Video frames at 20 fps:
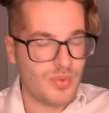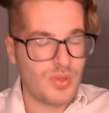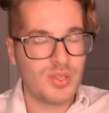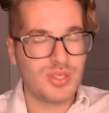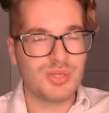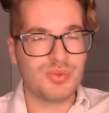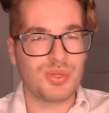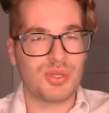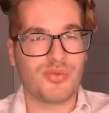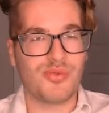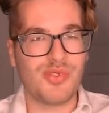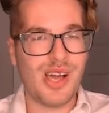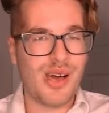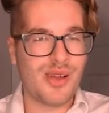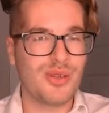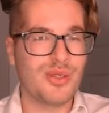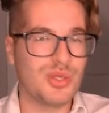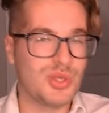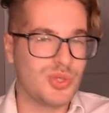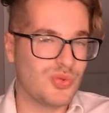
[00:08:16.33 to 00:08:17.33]
So what the
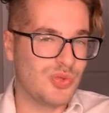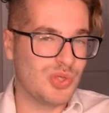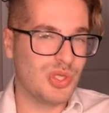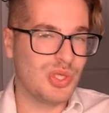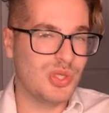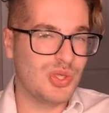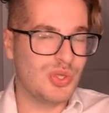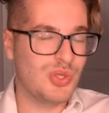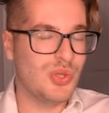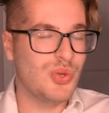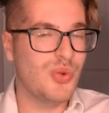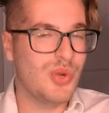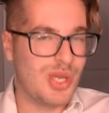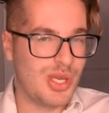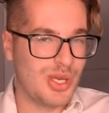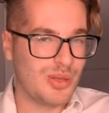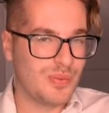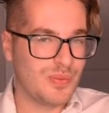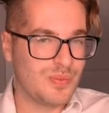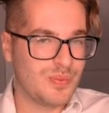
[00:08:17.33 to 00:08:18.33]
router is really
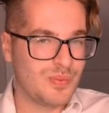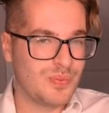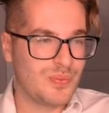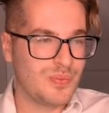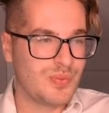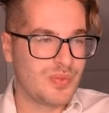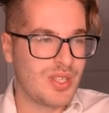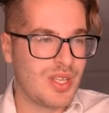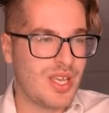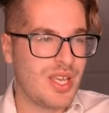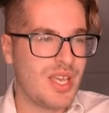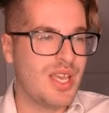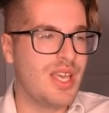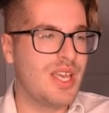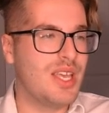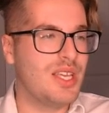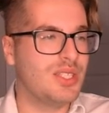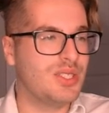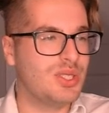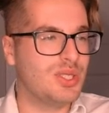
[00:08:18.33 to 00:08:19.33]
doing
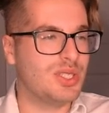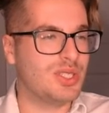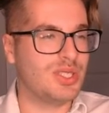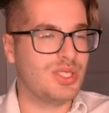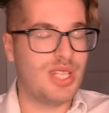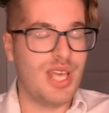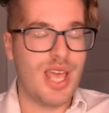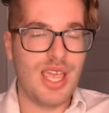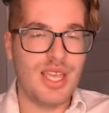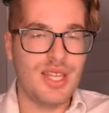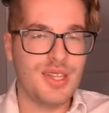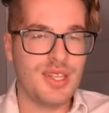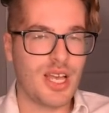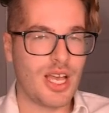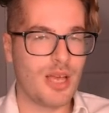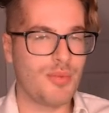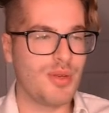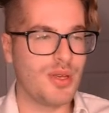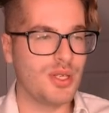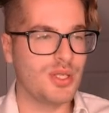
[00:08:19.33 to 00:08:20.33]
is just taking the
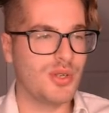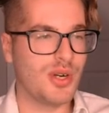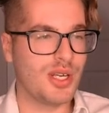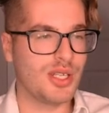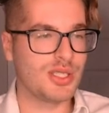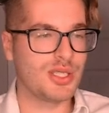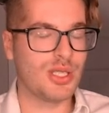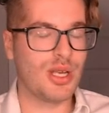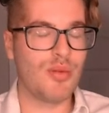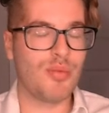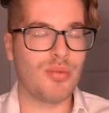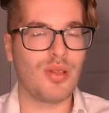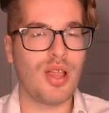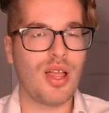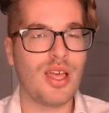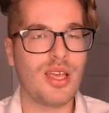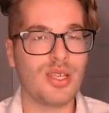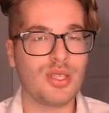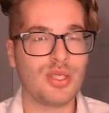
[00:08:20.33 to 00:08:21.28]
IP address, applying